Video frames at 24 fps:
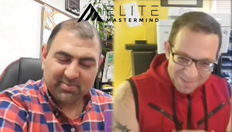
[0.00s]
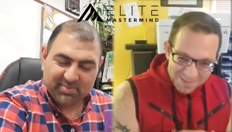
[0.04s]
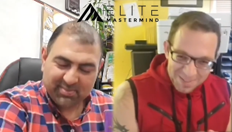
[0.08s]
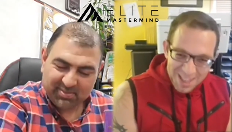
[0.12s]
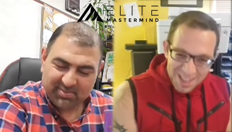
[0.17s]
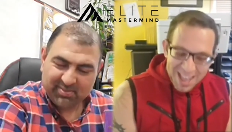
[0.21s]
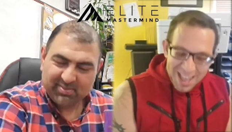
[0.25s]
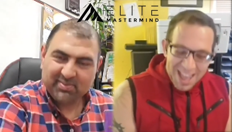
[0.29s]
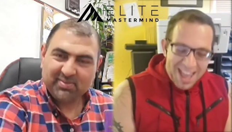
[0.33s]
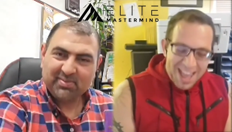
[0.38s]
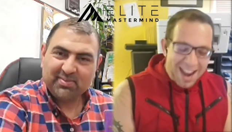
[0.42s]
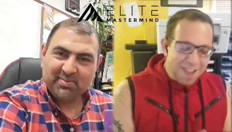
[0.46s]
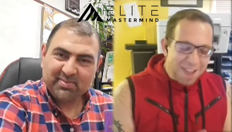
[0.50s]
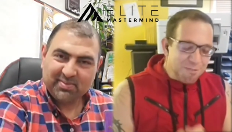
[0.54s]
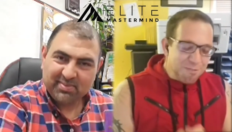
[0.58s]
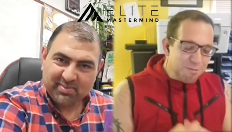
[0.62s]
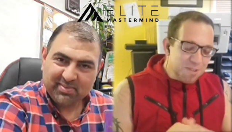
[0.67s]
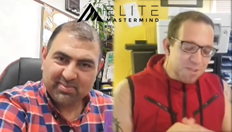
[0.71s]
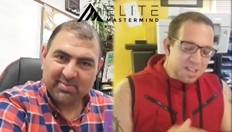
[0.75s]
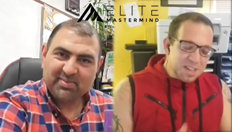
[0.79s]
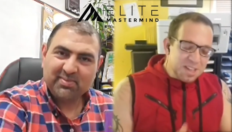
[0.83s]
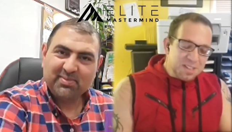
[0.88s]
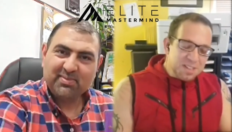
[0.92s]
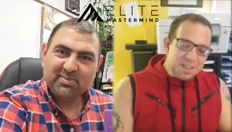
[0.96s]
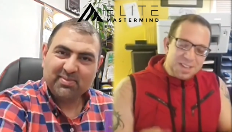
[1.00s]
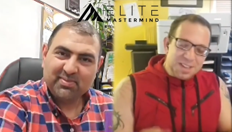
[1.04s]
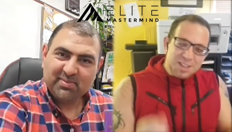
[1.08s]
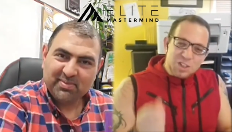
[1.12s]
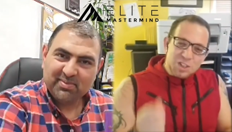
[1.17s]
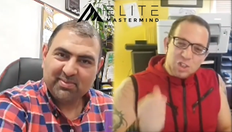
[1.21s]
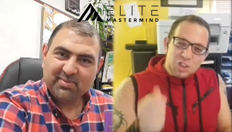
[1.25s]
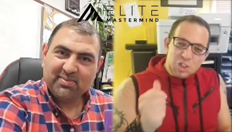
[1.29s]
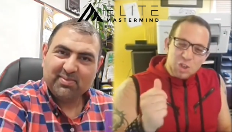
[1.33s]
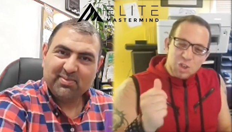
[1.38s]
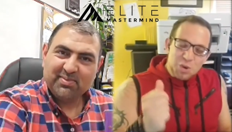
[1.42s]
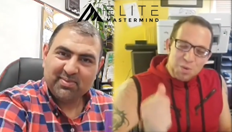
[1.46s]
Speaker 1: And I really think it's
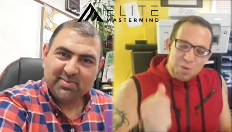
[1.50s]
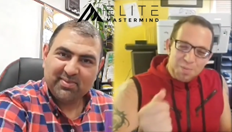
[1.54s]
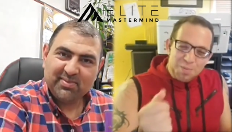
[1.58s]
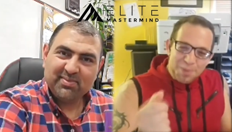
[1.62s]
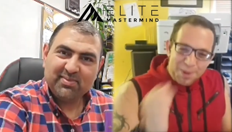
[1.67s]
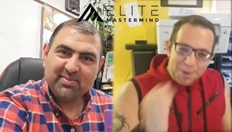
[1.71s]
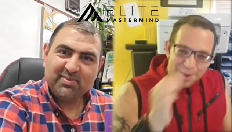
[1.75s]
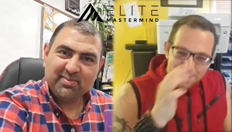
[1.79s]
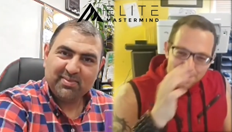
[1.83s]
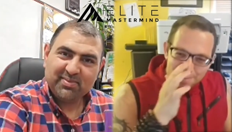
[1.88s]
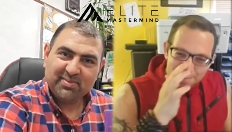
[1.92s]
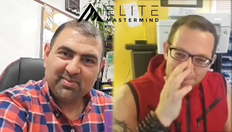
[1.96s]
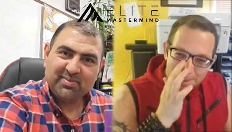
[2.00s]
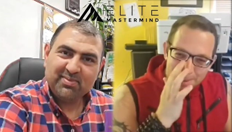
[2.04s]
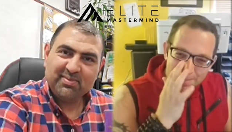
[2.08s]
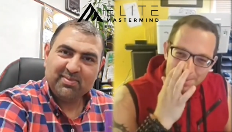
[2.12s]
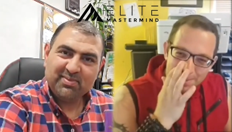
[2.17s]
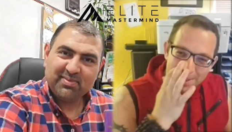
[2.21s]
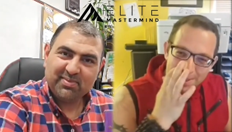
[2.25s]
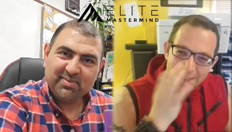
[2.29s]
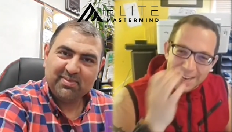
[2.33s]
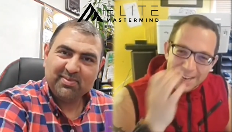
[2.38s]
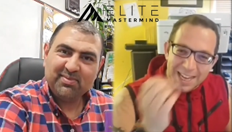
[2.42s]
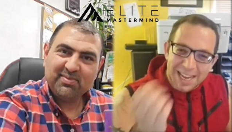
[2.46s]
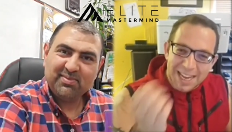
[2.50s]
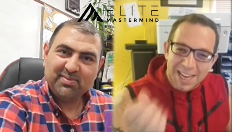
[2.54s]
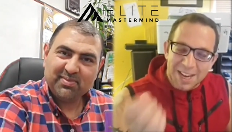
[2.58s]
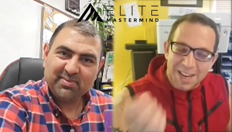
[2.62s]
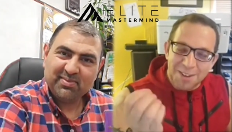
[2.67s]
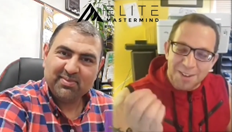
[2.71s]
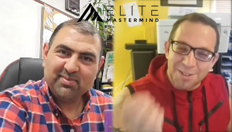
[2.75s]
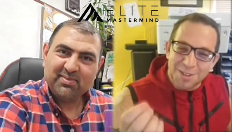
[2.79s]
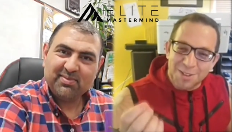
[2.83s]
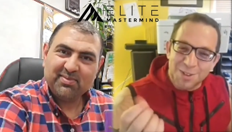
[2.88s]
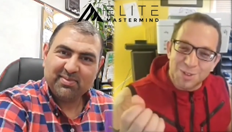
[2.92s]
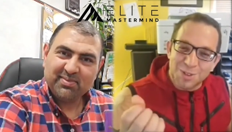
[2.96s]
so important people can hear
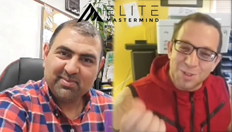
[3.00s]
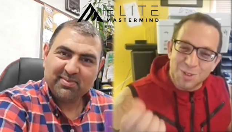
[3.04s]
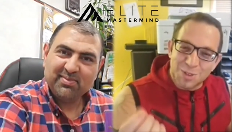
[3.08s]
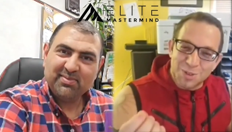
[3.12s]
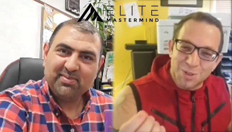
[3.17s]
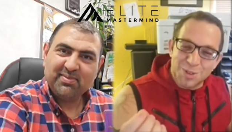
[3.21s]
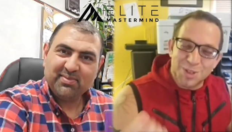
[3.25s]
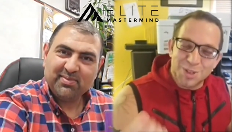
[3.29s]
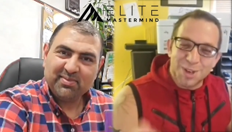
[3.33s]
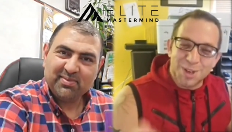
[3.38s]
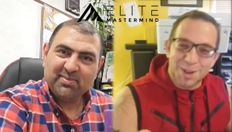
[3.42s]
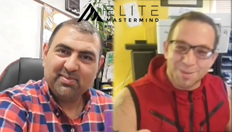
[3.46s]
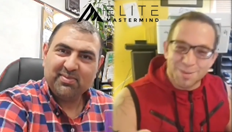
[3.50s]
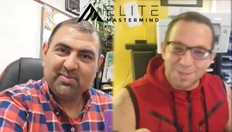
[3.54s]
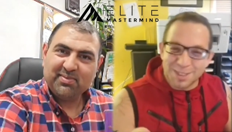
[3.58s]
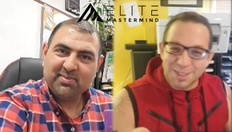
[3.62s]
those two terms,